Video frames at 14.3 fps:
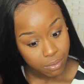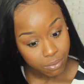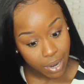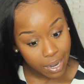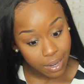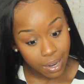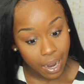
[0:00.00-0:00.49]

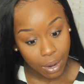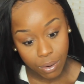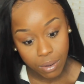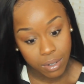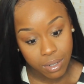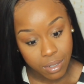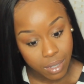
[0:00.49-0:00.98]
right
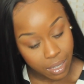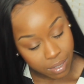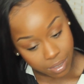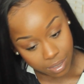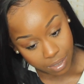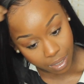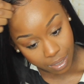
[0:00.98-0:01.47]
now it's
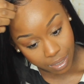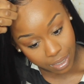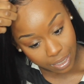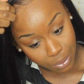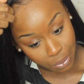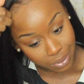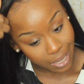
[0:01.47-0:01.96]

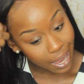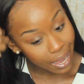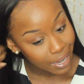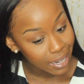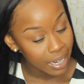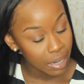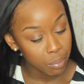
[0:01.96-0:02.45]
suddenly not
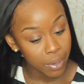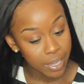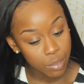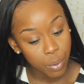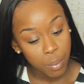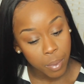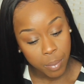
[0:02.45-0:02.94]
tangling, but
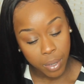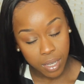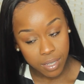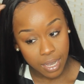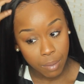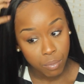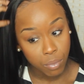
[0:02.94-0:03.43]
it's probably
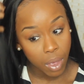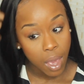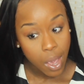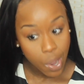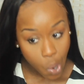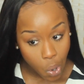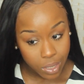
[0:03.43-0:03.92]
because I'm
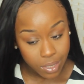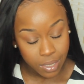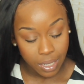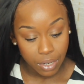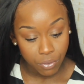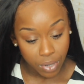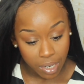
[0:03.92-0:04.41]

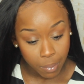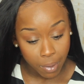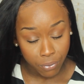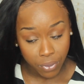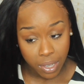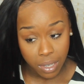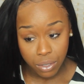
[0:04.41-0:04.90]
constantly running my
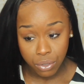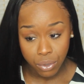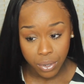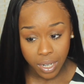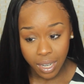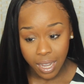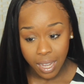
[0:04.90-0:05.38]
fingers
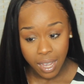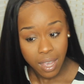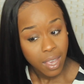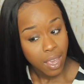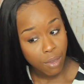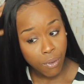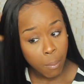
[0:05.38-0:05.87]
through it.
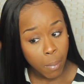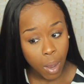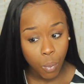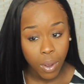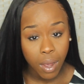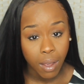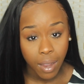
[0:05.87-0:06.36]
If I'm
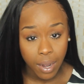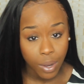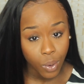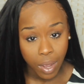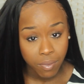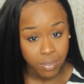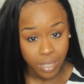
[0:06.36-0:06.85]
at work, I
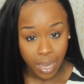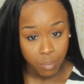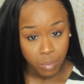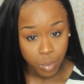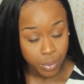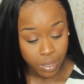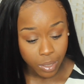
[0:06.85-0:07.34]
don't have
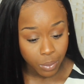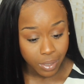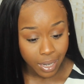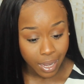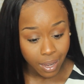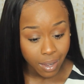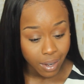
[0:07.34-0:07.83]
time to be doing
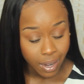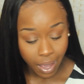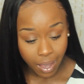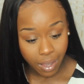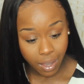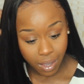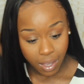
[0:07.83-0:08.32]
that.
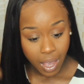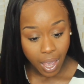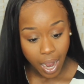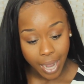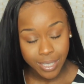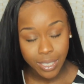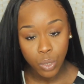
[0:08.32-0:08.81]
Like
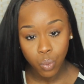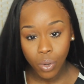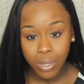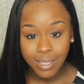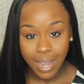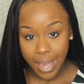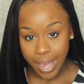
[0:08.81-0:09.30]
I just
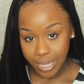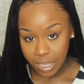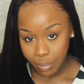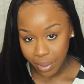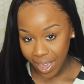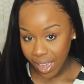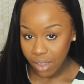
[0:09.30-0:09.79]
want the hair to
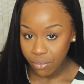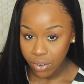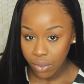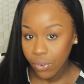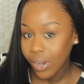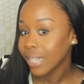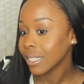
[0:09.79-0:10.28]
behave, and
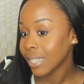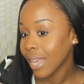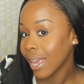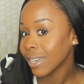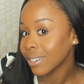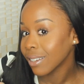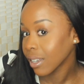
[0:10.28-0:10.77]
I feel like this
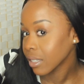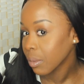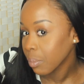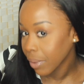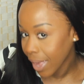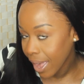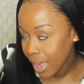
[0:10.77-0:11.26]
hair
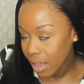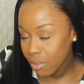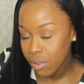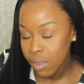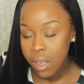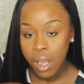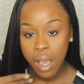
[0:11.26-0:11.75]
doesn't
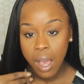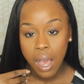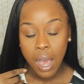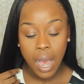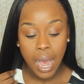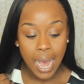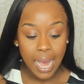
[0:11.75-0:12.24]
behave.
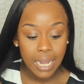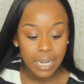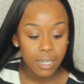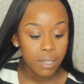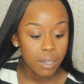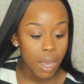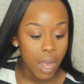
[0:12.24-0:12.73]

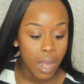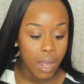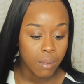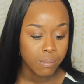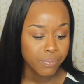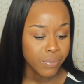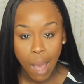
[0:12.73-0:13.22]
And
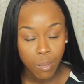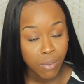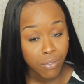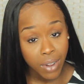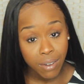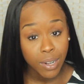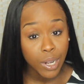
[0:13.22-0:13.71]
I'm a
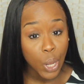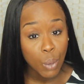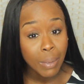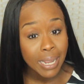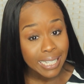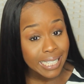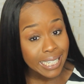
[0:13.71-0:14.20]
very low
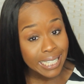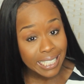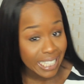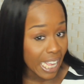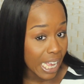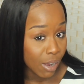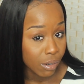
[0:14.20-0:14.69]

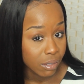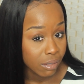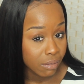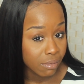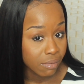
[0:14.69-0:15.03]
maintenance girl